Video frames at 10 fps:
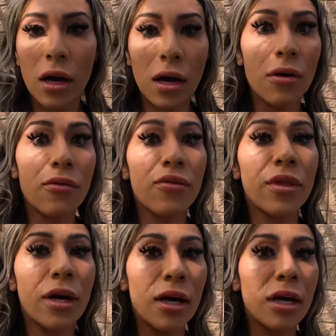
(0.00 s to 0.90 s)
of
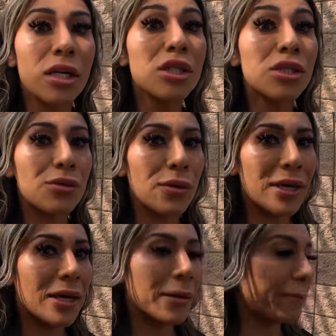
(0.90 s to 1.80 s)
the
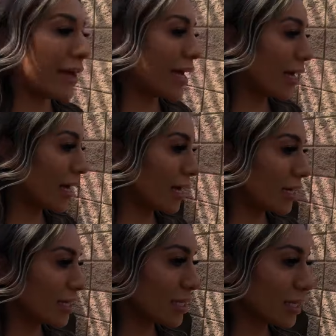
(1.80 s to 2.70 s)
suite
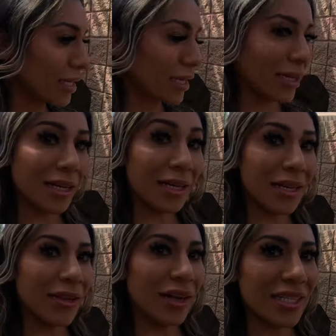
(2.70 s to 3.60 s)
because
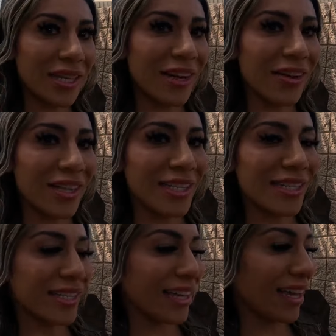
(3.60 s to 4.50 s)
you guys can hear the
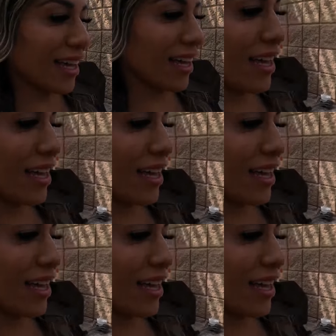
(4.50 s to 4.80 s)
sizzling.